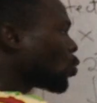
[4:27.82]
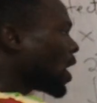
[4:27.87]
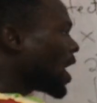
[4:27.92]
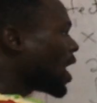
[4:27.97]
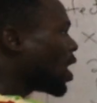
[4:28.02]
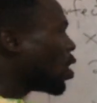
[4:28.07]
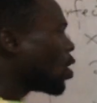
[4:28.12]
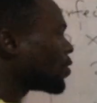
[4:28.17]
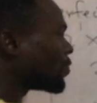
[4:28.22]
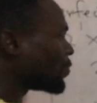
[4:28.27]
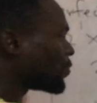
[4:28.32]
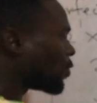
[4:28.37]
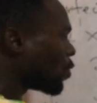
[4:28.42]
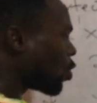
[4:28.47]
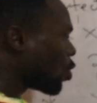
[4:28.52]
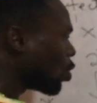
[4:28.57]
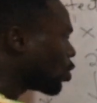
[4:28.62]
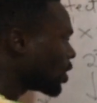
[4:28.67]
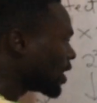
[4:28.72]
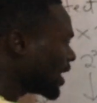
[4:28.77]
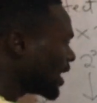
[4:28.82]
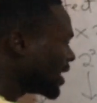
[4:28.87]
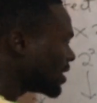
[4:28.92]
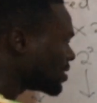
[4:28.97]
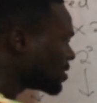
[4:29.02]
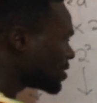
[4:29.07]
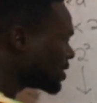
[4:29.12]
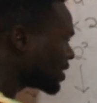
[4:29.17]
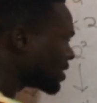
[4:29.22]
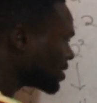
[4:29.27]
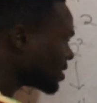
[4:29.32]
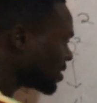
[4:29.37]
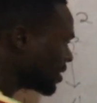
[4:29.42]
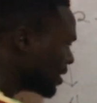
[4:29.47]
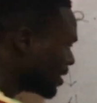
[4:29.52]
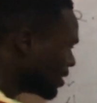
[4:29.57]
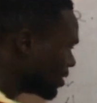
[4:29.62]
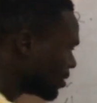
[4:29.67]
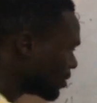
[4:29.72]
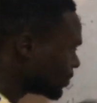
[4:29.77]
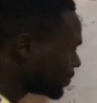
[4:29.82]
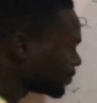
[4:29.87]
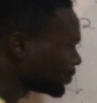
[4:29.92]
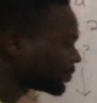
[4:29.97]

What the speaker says: square of 4 is 16.